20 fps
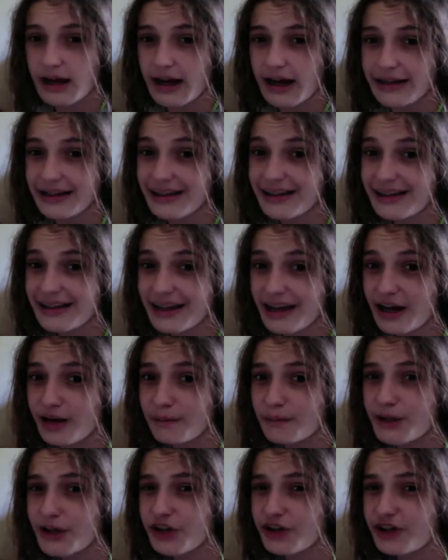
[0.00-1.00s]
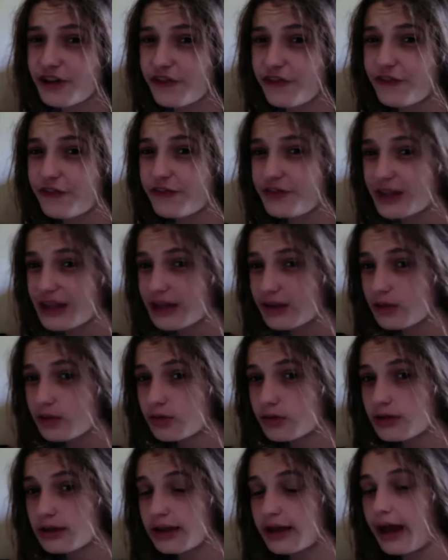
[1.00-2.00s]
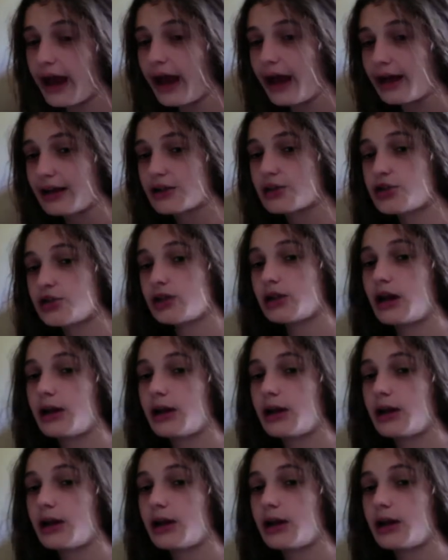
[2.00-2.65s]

I didn't come here to feel the action.